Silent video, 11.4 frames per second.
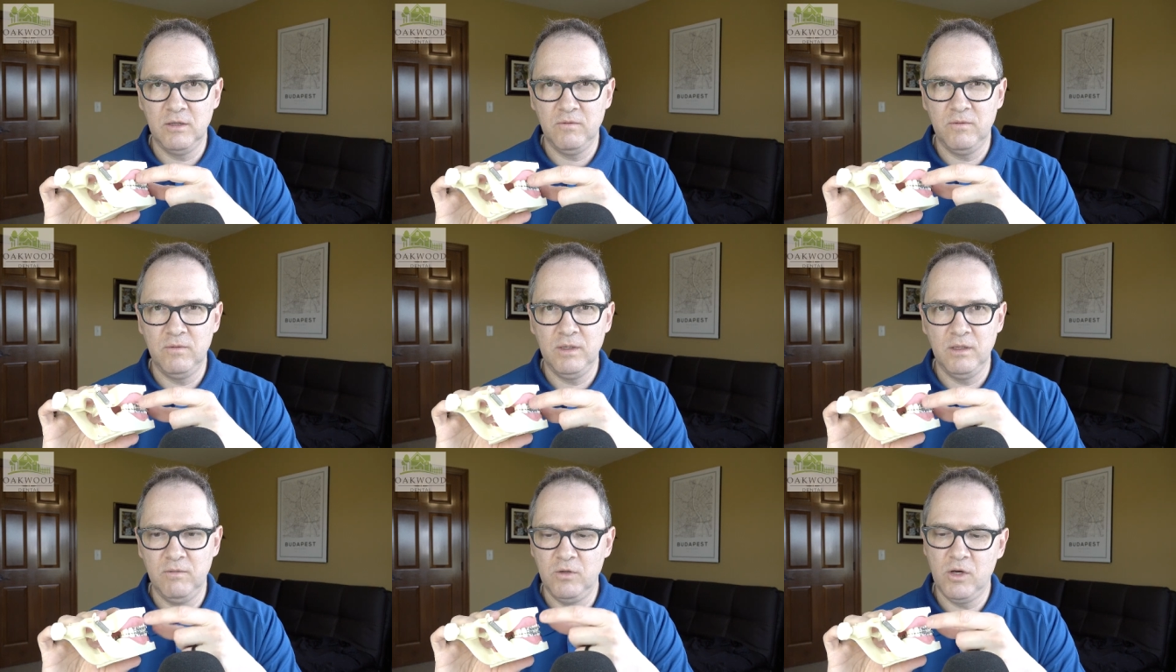if
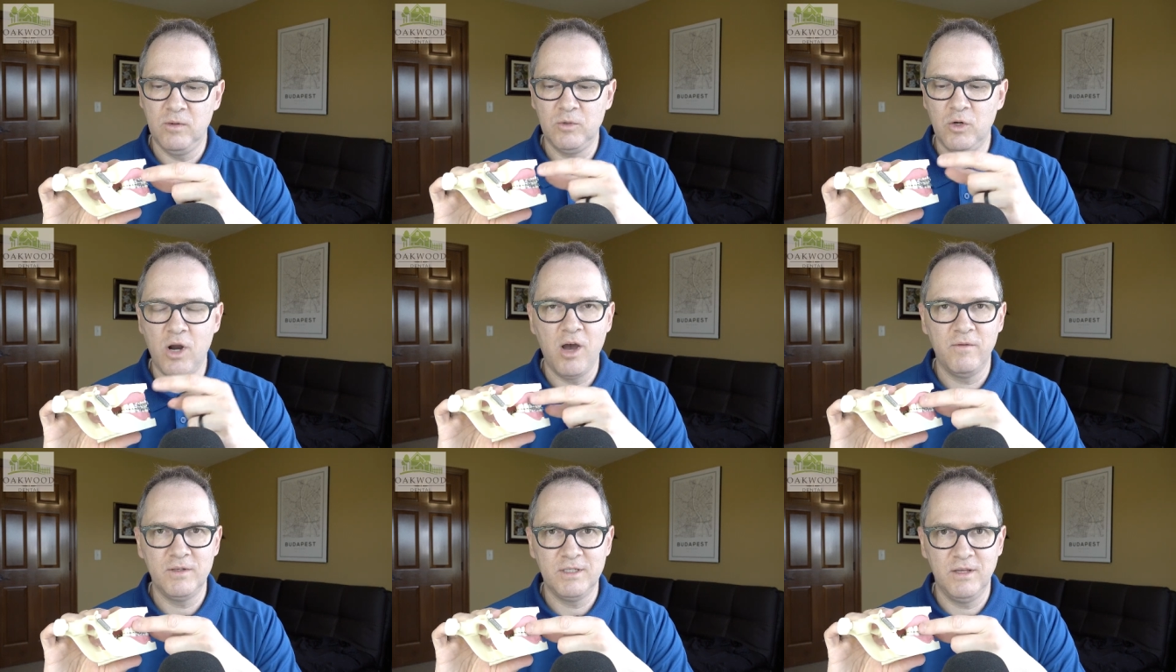you come to our
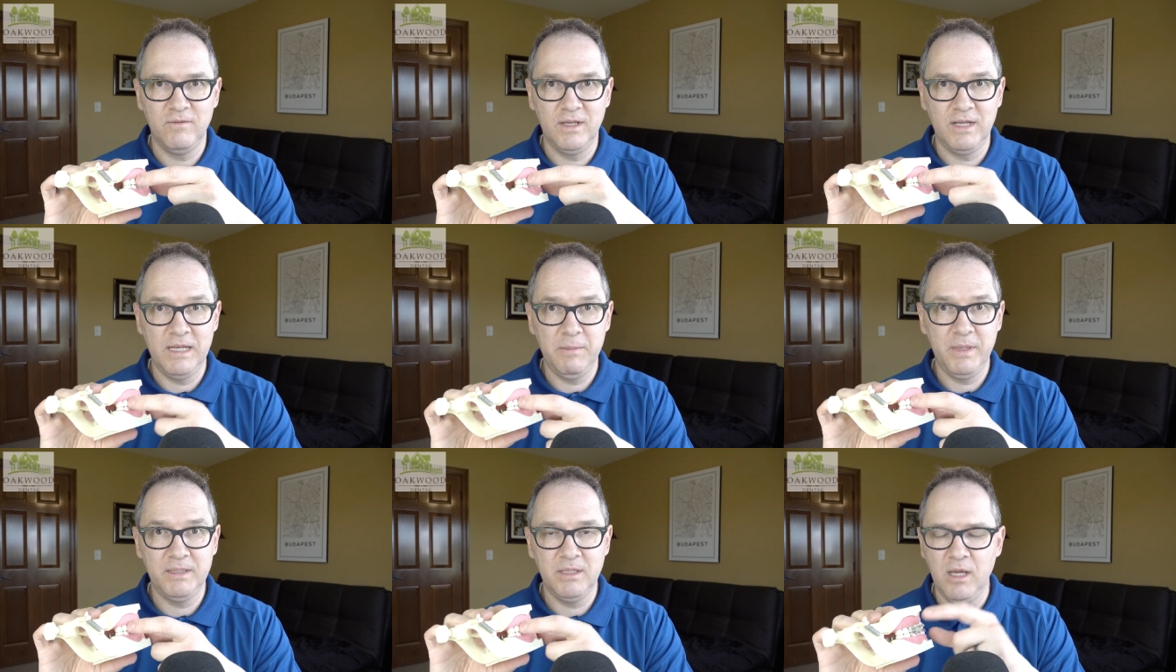office and we clip
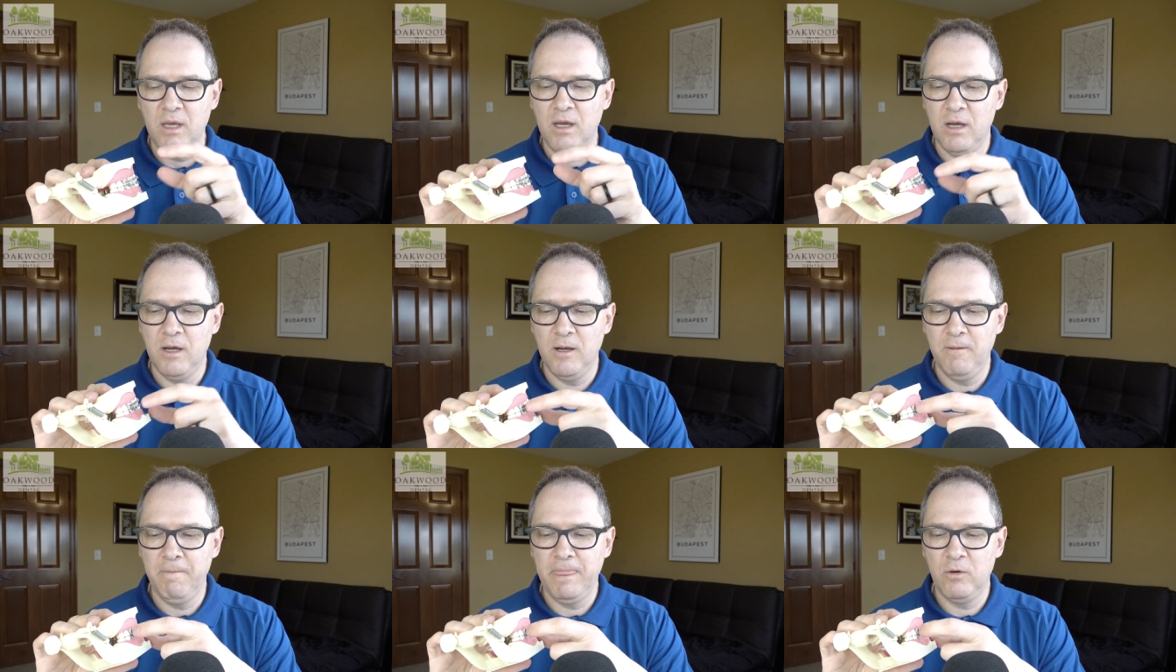it,
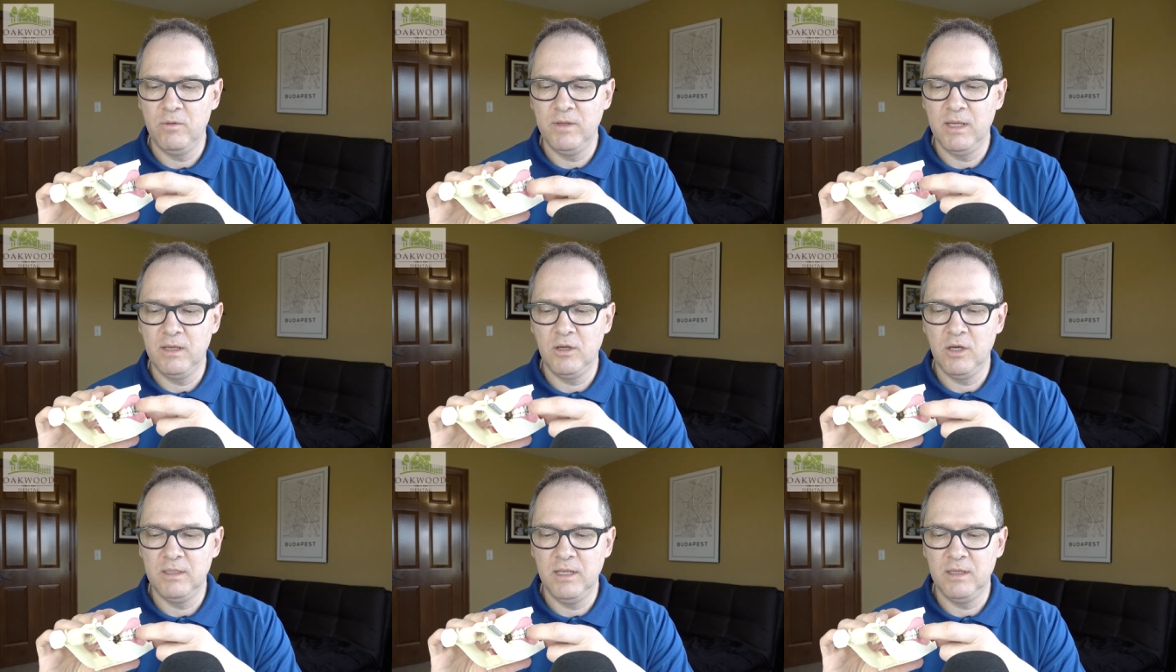or we can
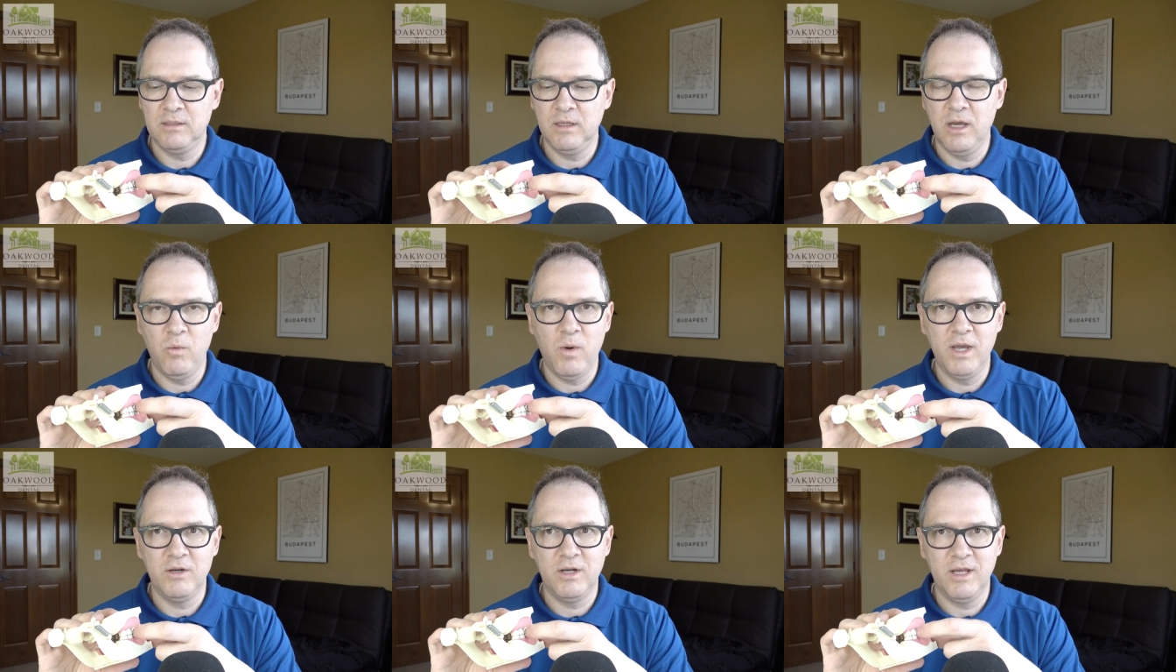cut that
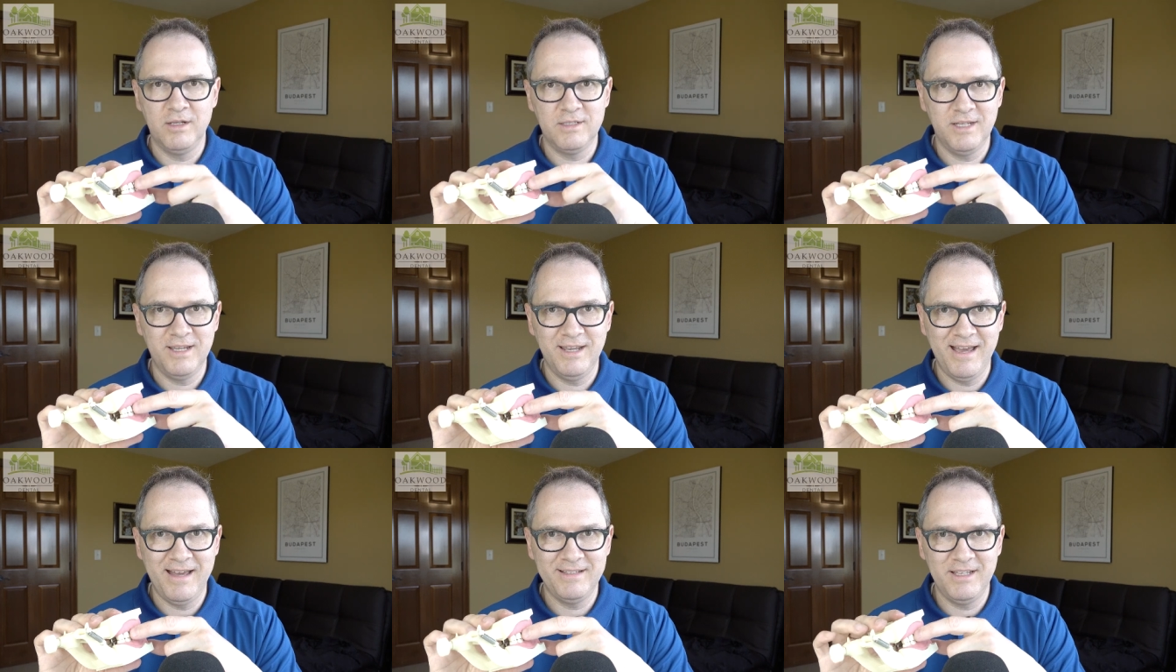wire kind of sticking
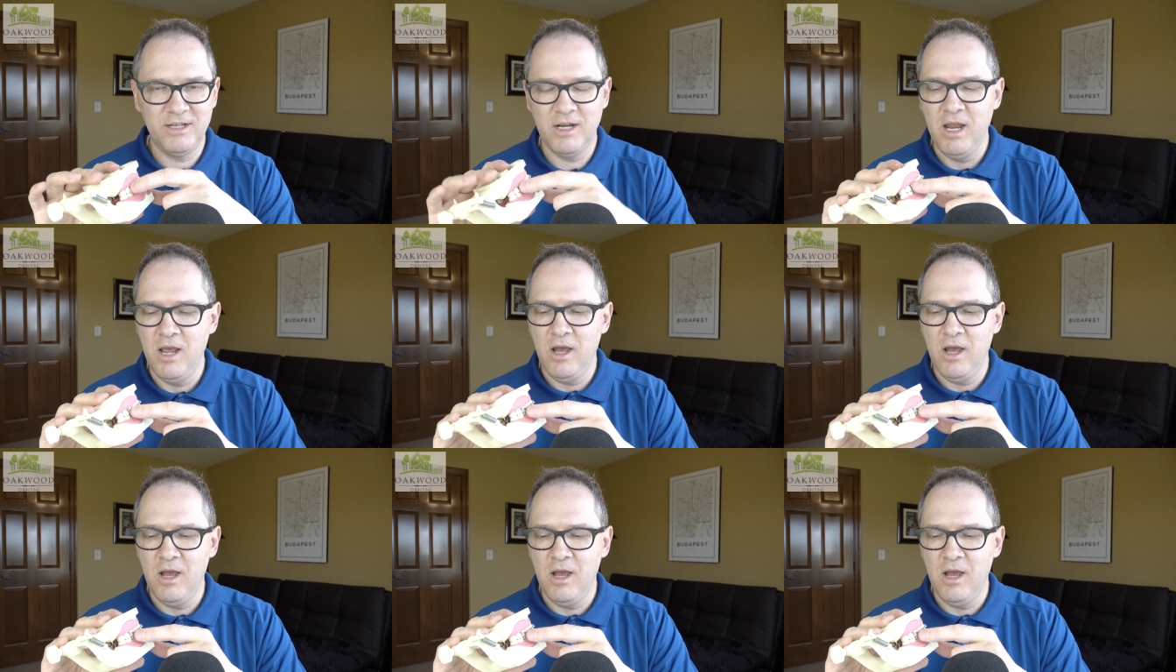out there.